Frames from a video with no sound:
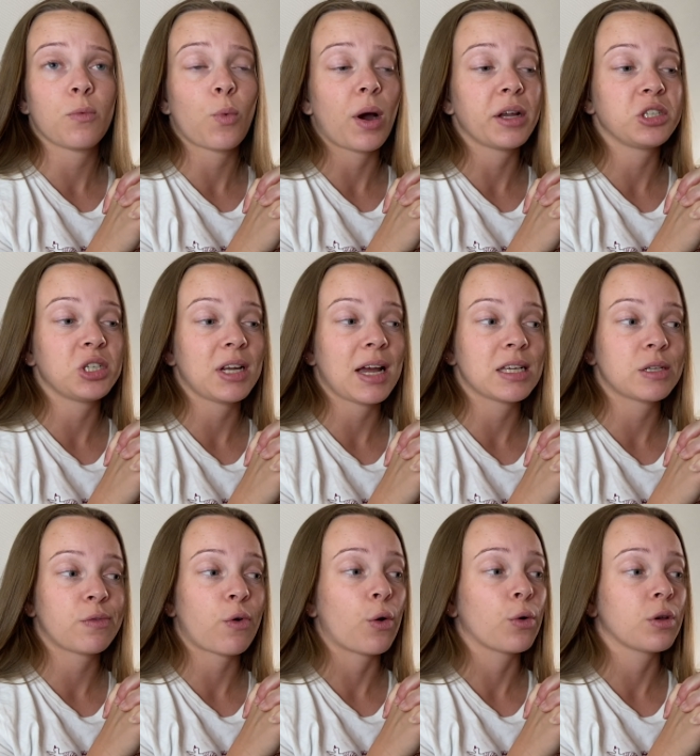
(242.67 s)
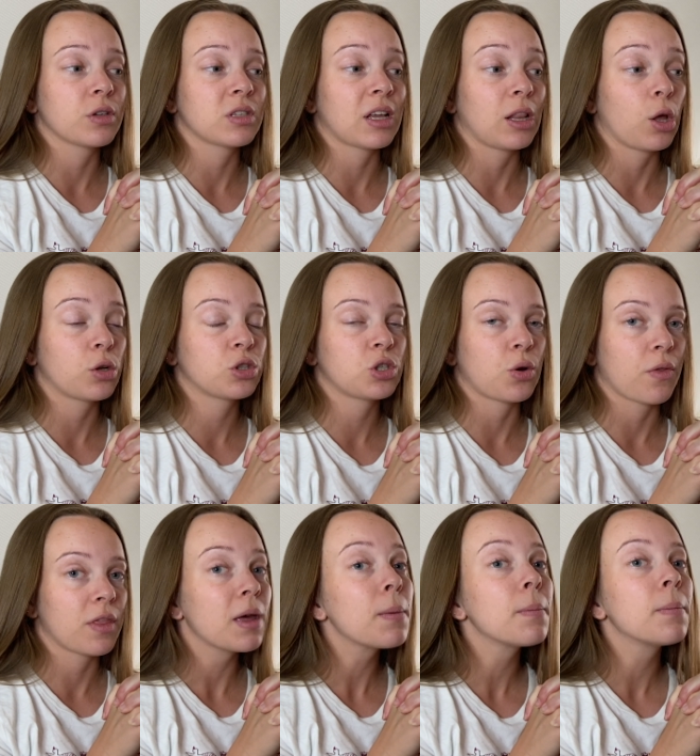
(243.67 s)
YG has focused a lot
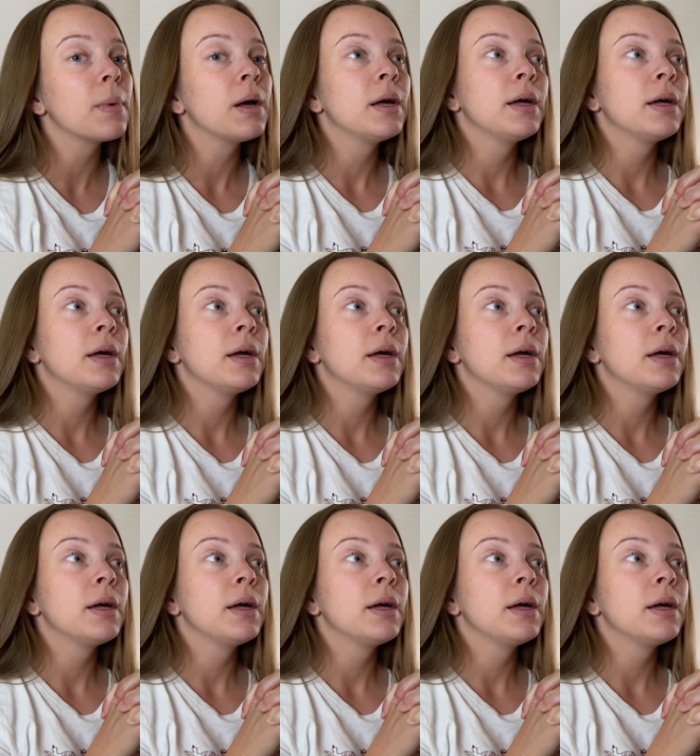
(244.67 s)
on them